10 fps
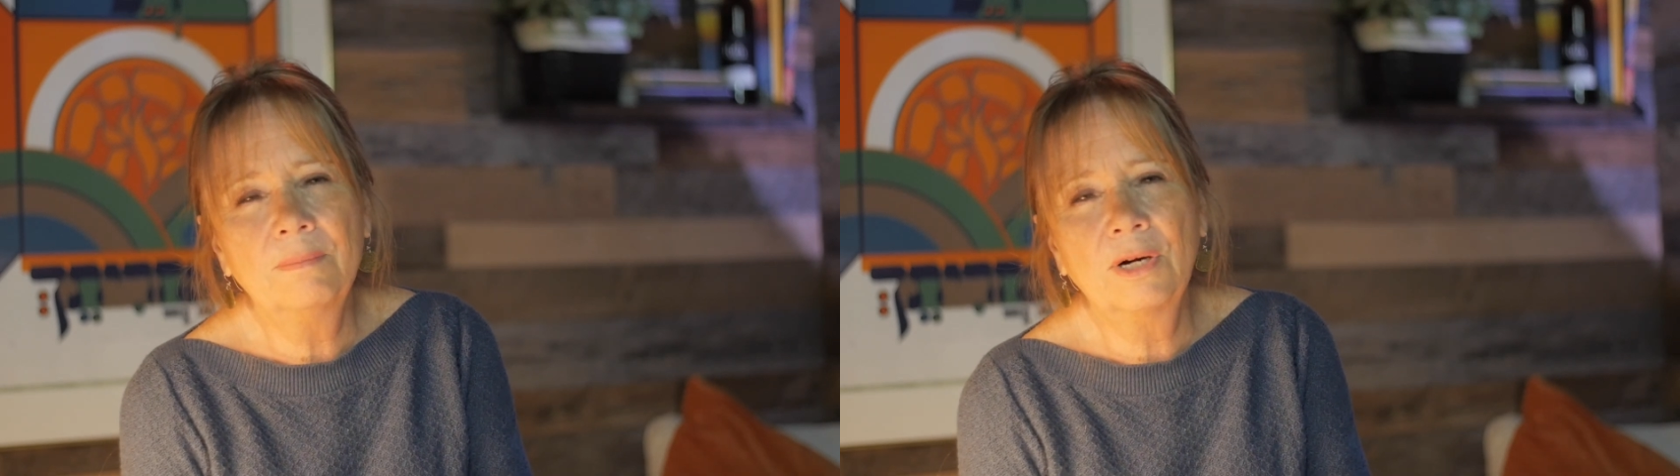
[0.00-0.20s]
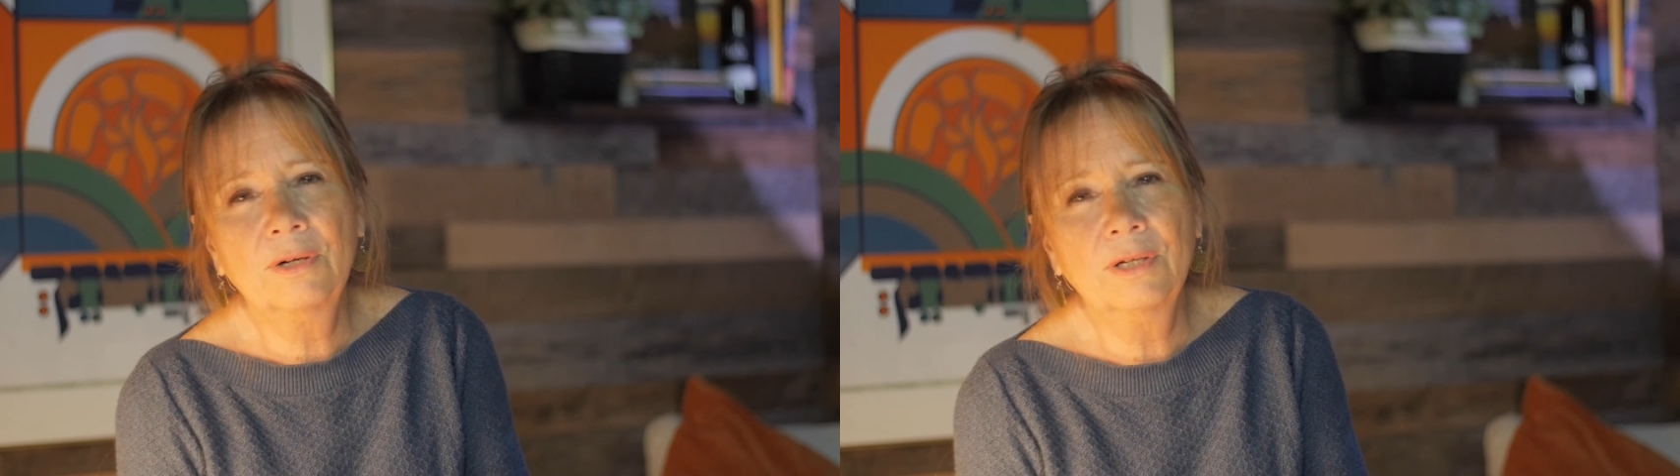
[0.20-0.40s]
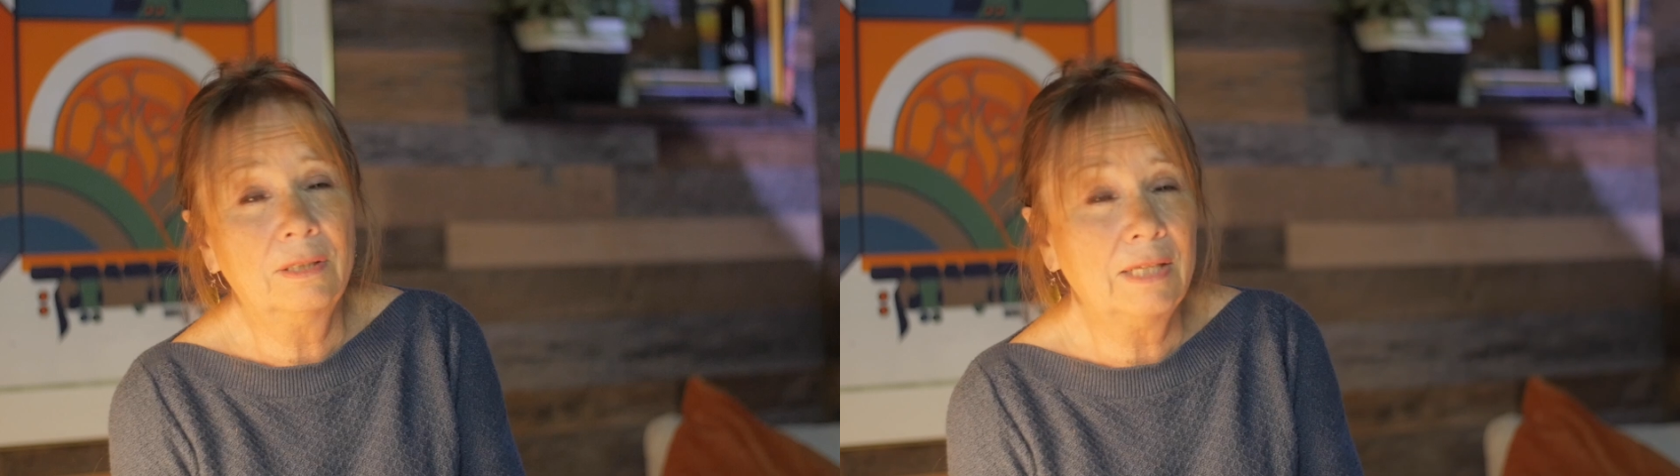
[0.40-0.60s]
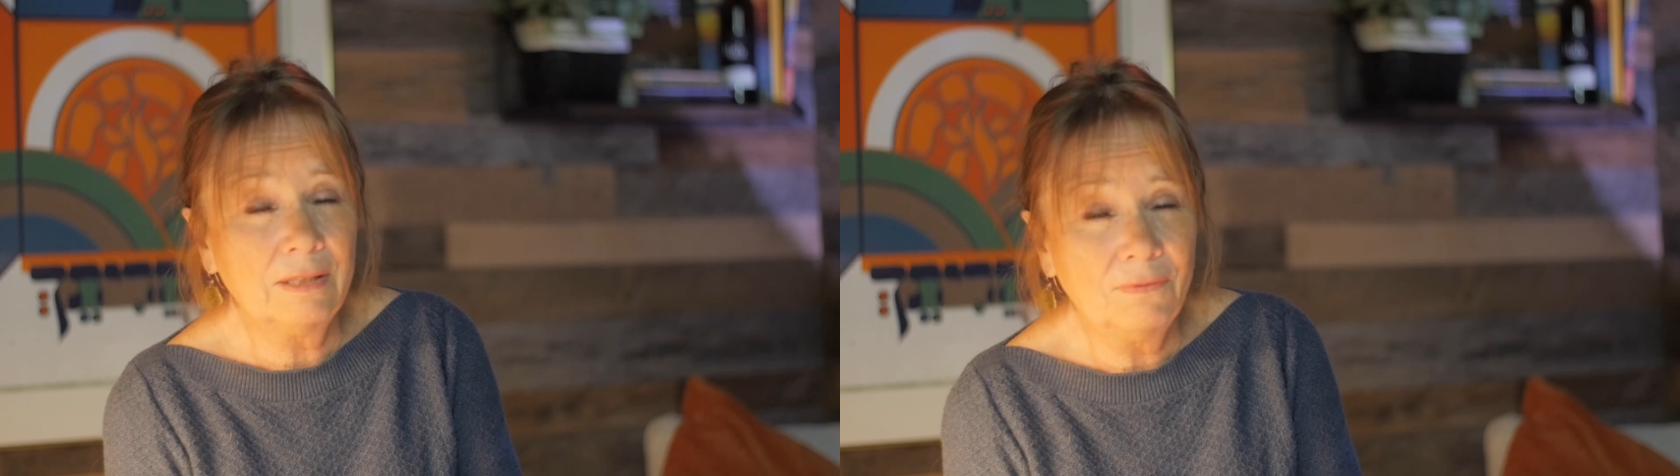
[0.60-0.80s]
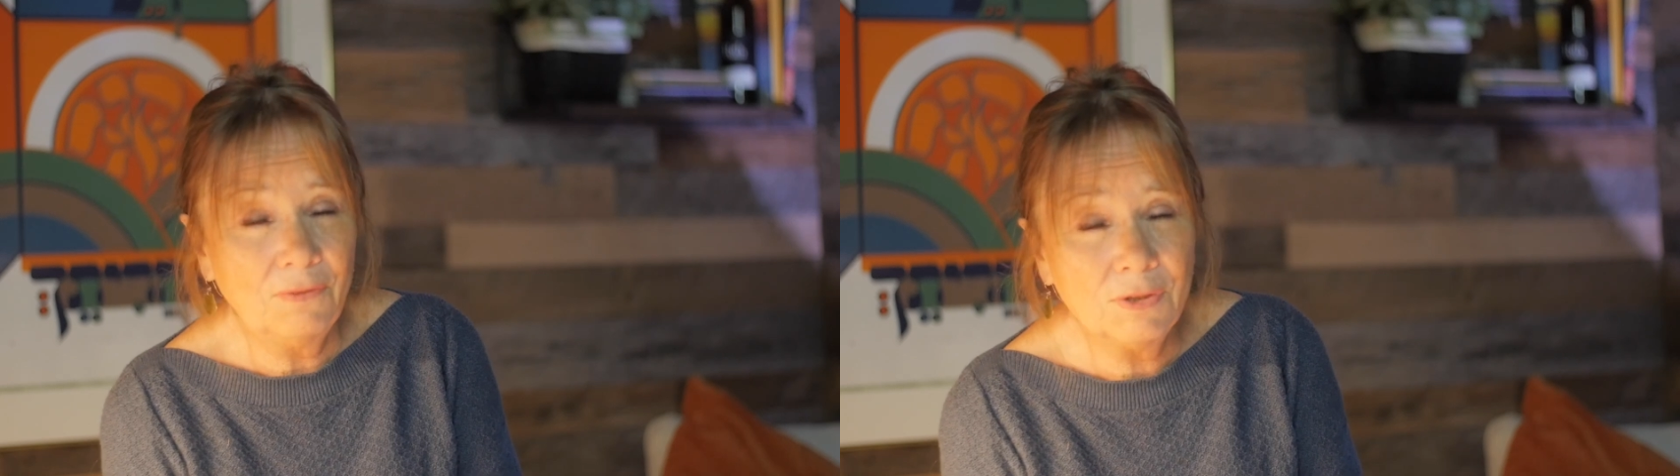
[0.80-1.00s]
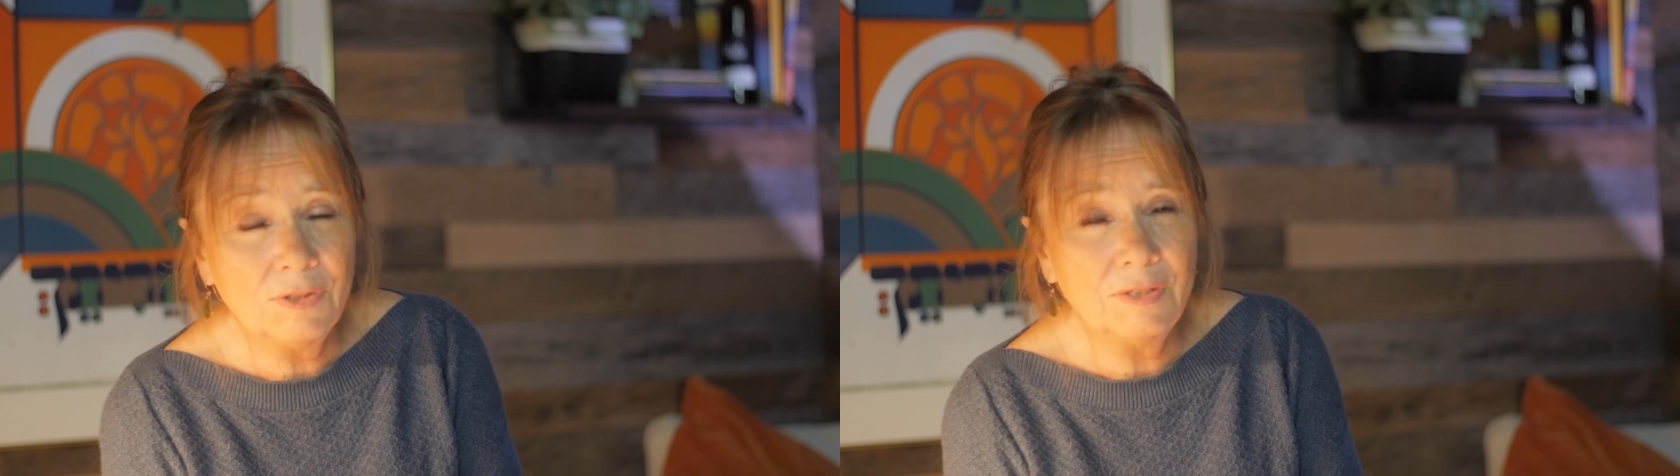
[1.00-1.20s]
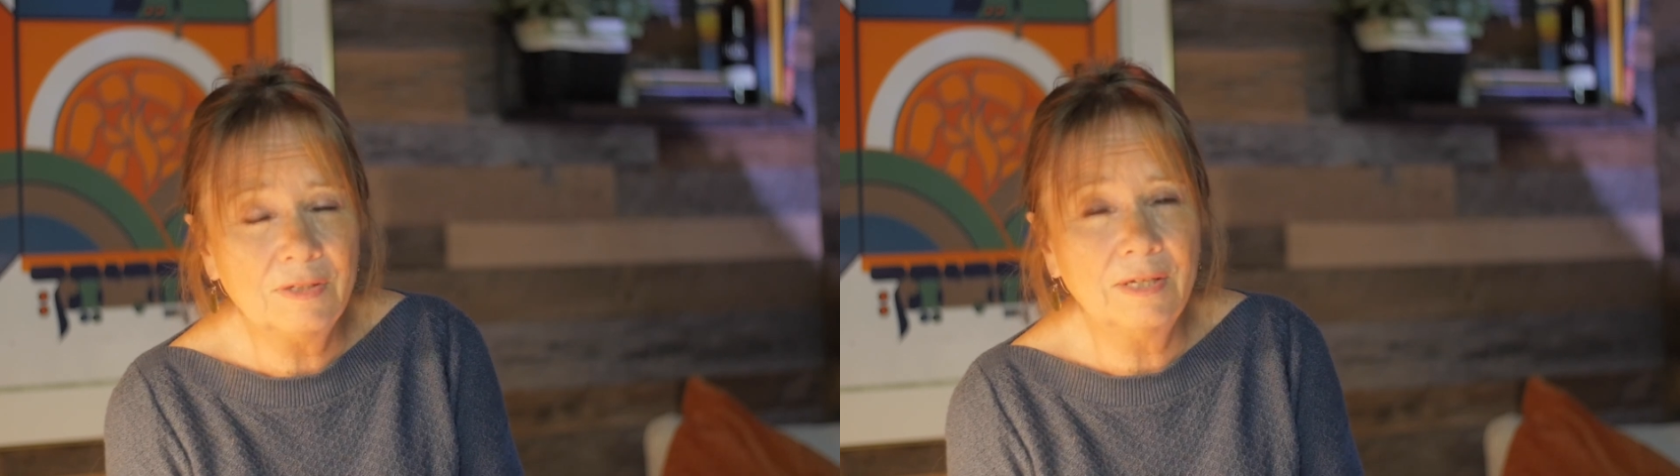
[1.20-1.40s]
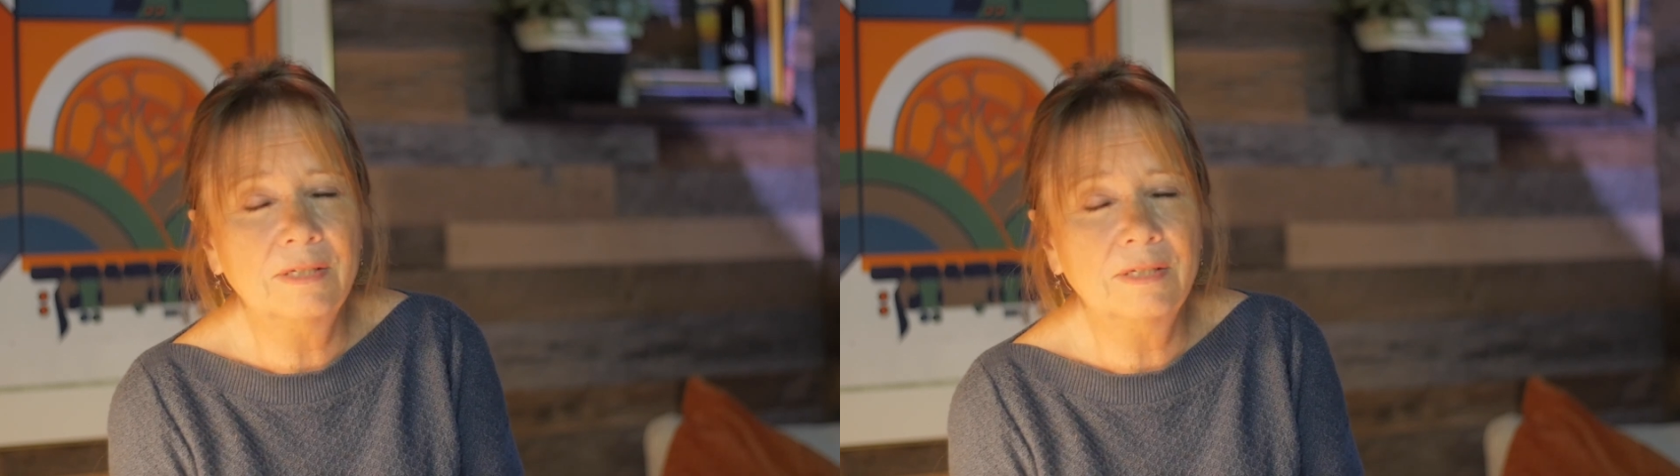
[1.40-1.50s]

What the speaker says: mark it like the Pharisees said,